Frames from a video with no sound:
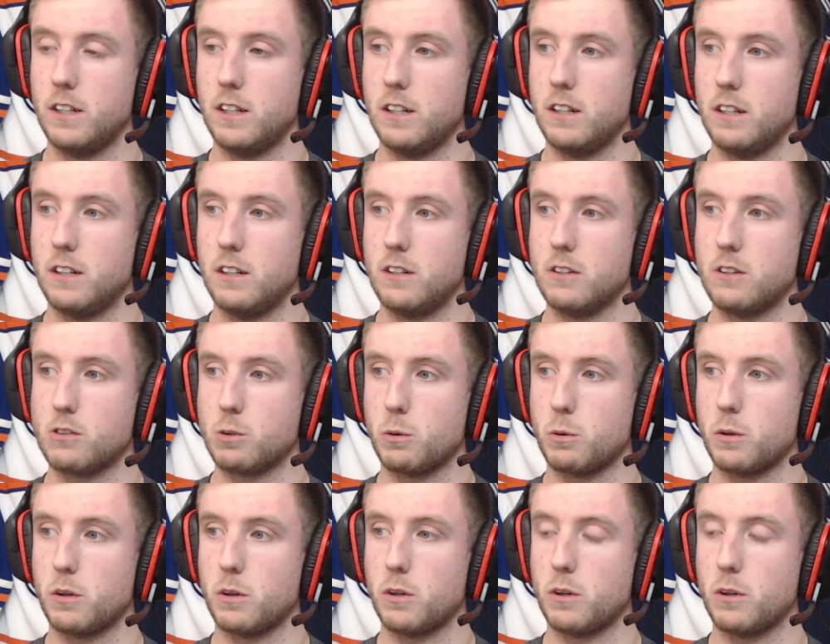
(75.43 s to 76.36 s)

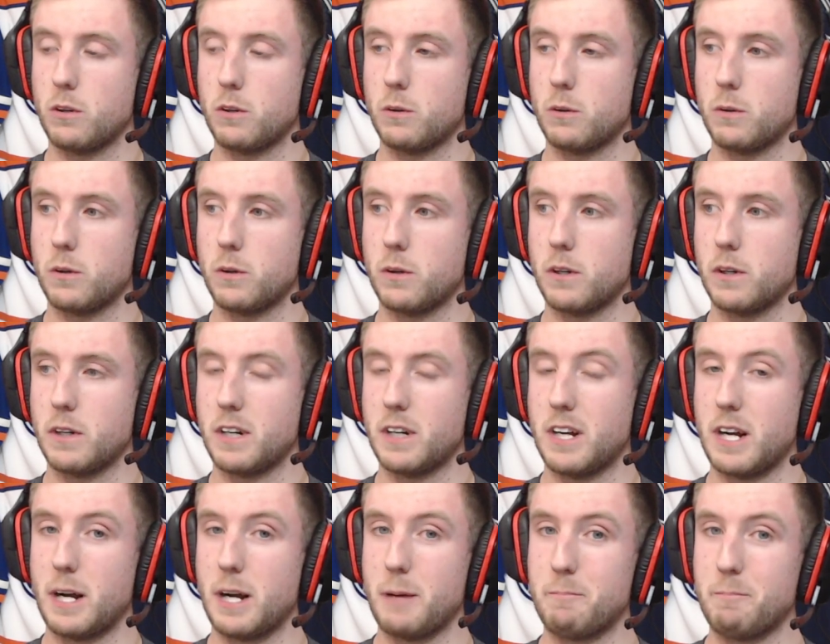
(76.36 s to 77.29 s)
disorder
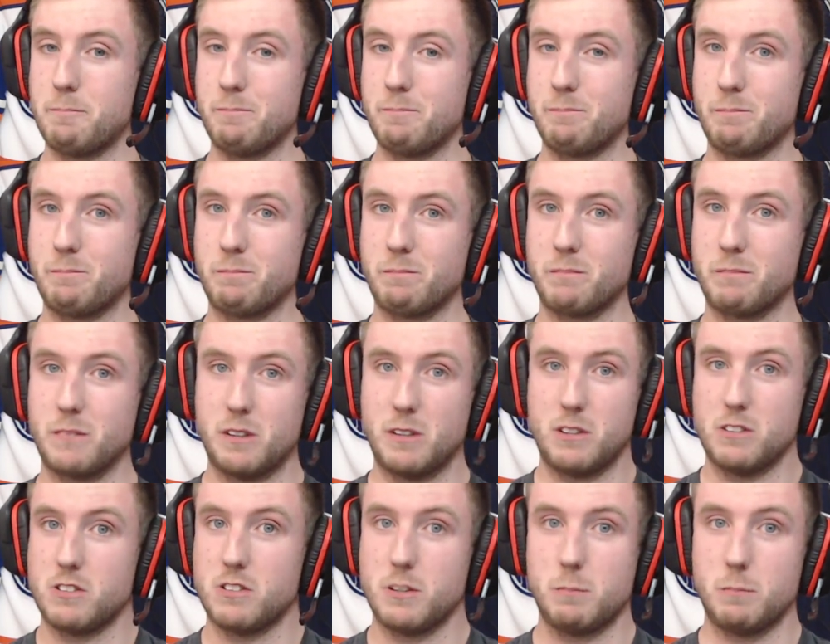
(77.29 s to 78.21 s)
or
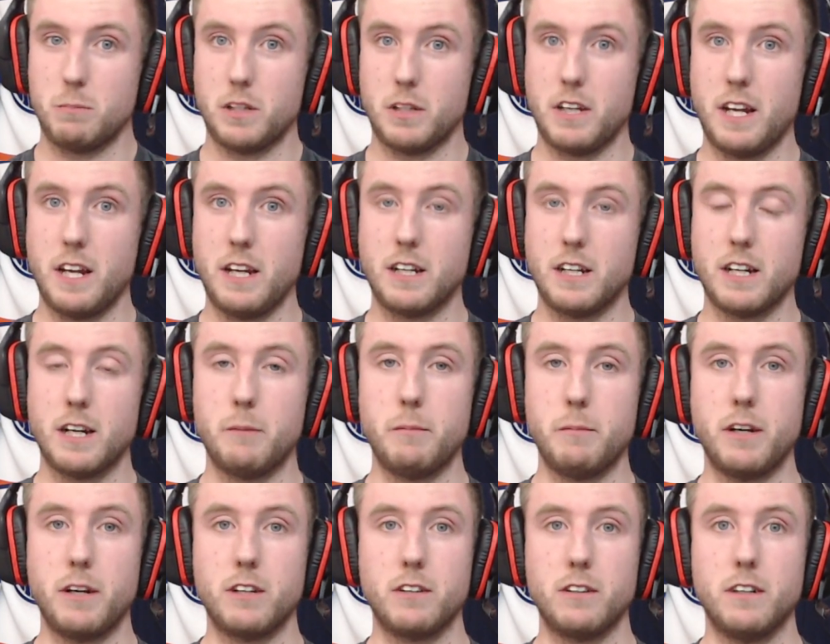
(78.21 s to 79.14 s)
just simply any kind of
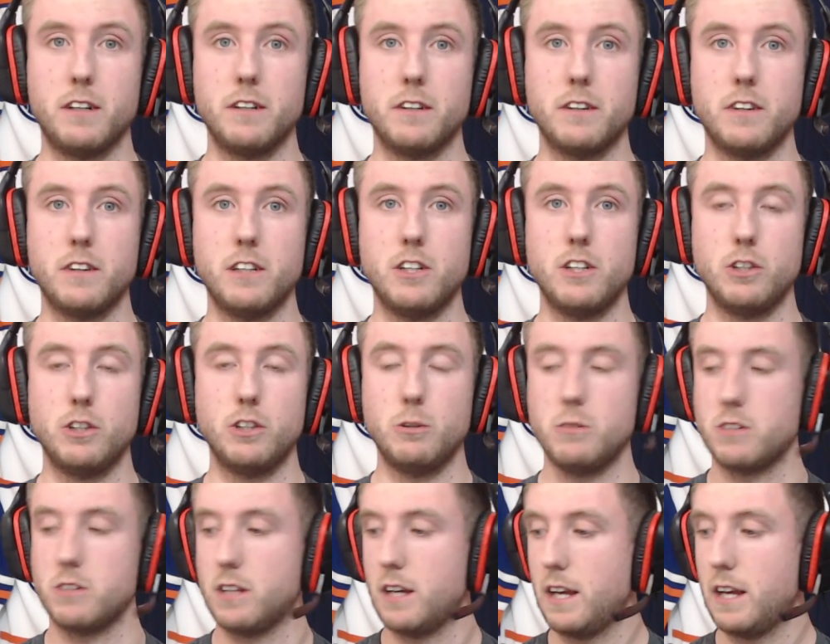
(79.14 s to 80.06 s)
mental health
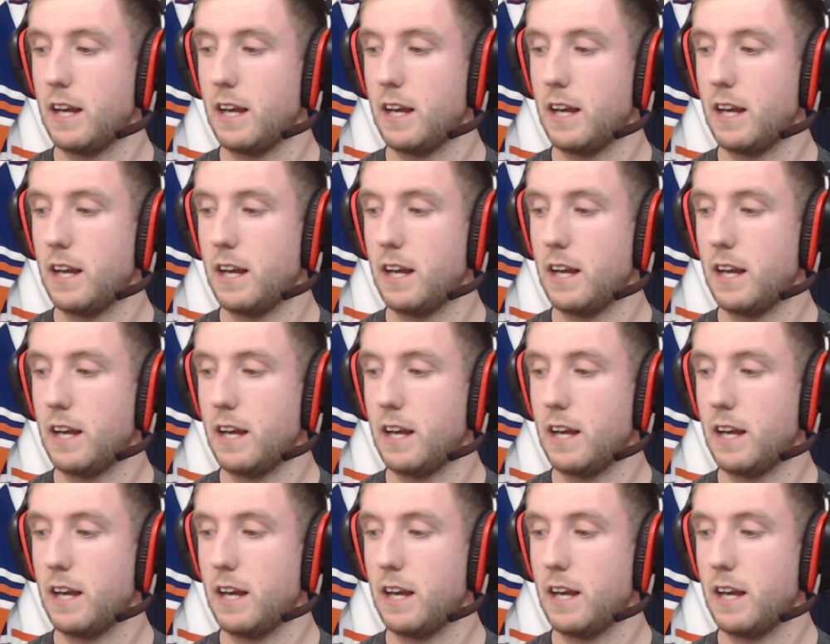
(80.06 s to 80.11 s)
issues.